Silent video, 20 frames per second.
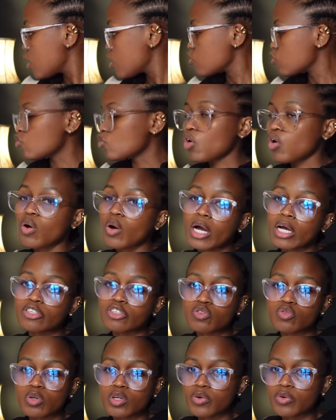so i
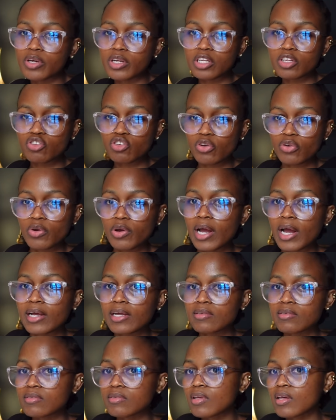just want to quickly show you
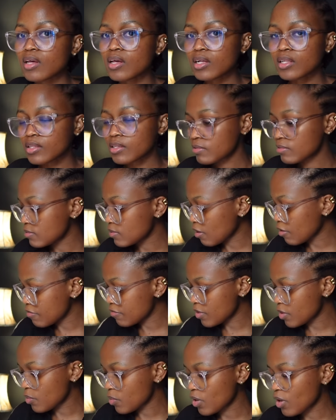guys the
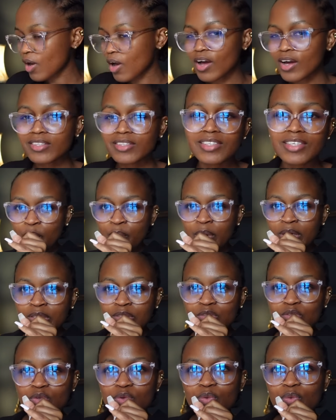stuff that we got we
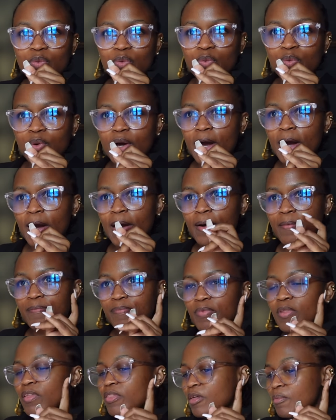went to
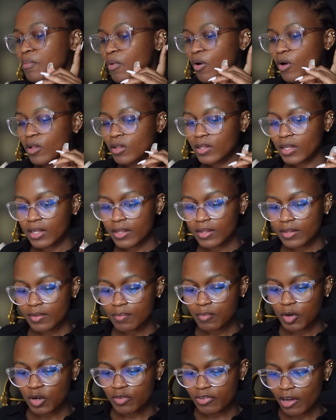um, the mall
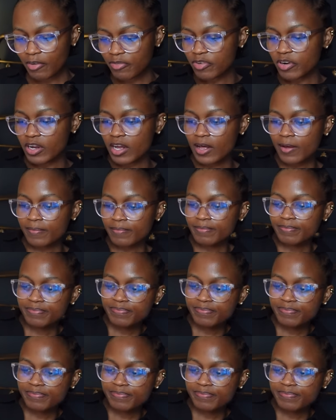mall of africa